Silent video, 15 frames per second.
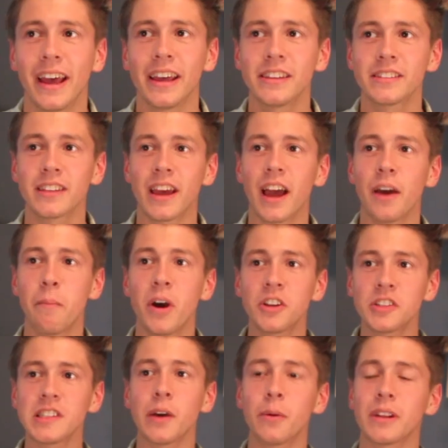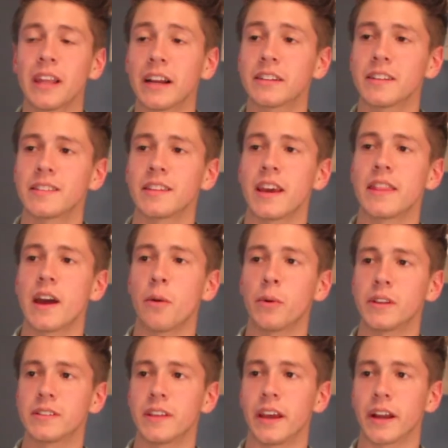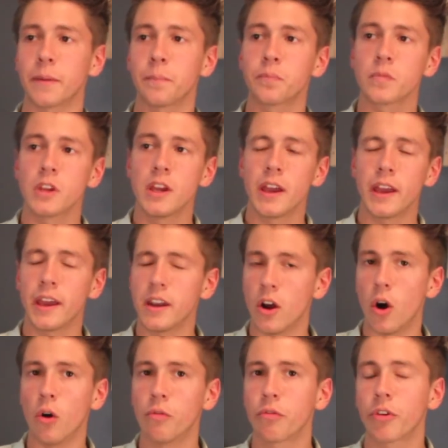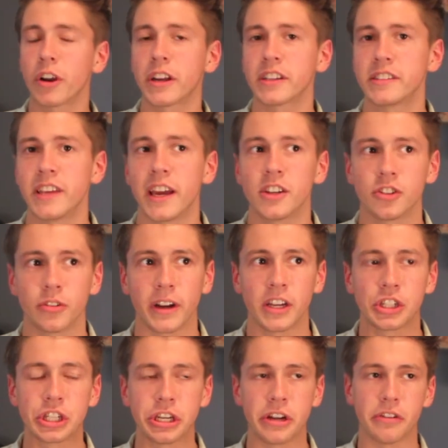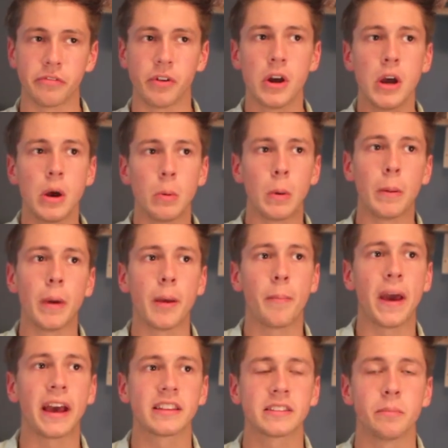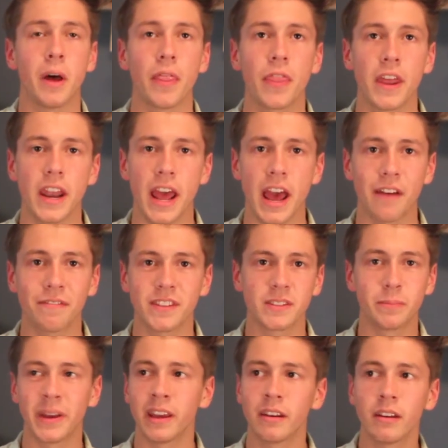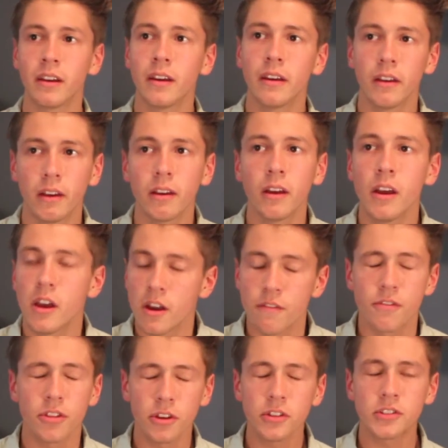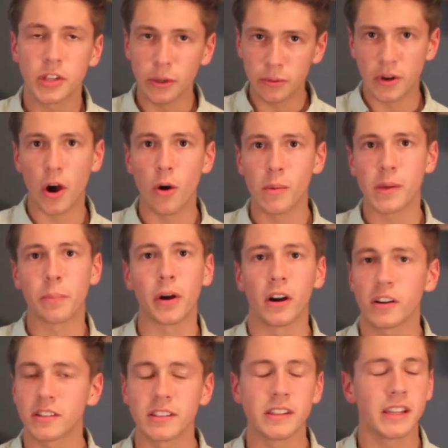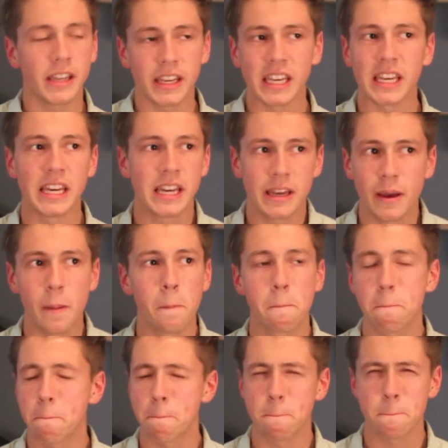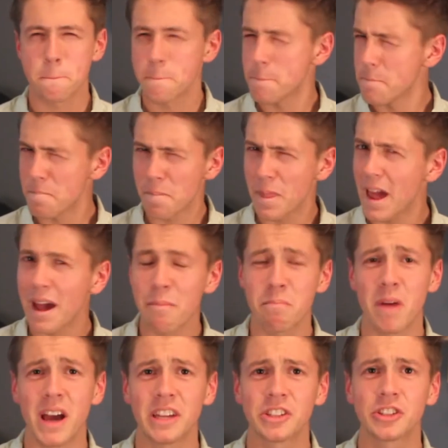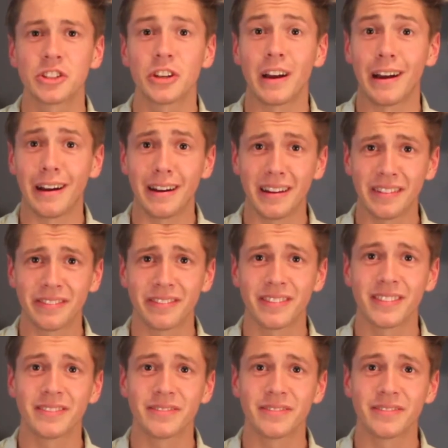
As uh, much as I would like to say that was like an over-exaggeration of what my past month and a half has been, for those who know me personally, not much off.